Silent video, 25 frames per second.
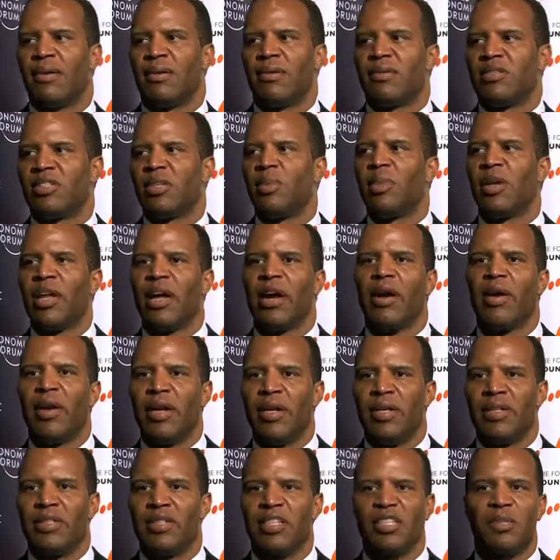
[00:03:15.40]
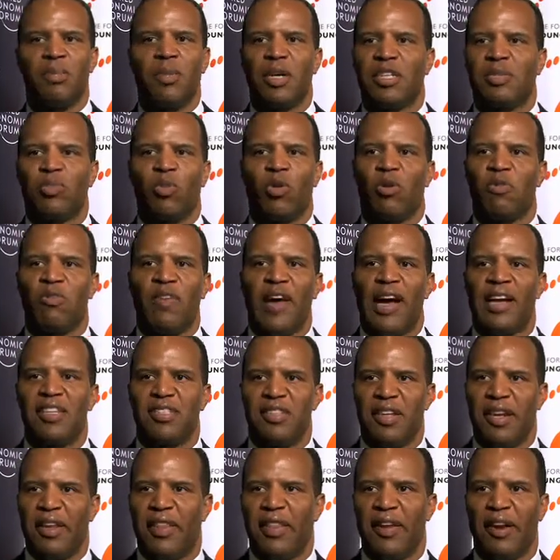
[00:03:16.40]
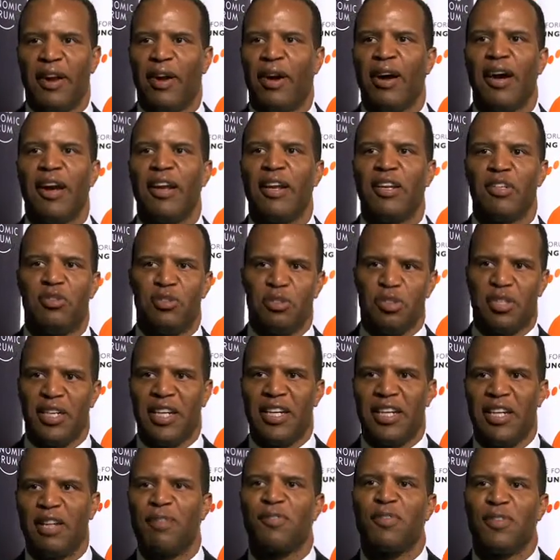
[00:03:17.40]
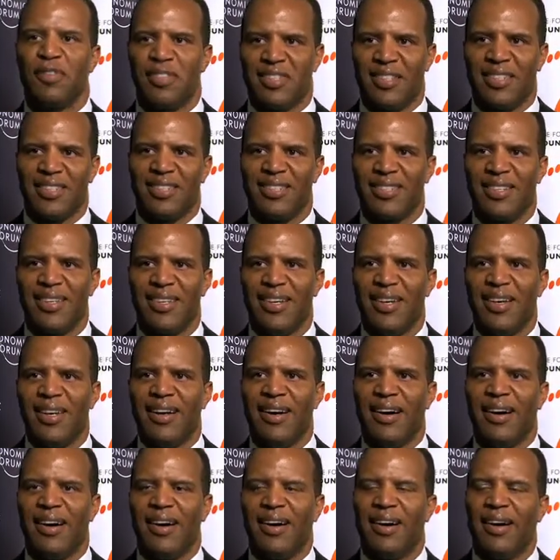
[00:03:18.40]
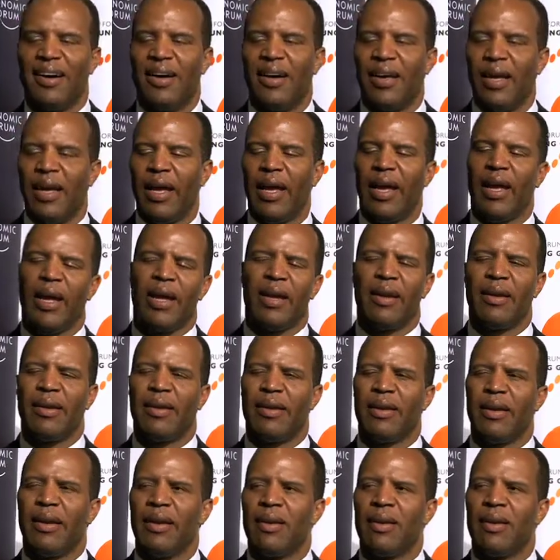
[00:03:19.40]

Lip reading: similarities is much more fascinating than our uninteresting differences. And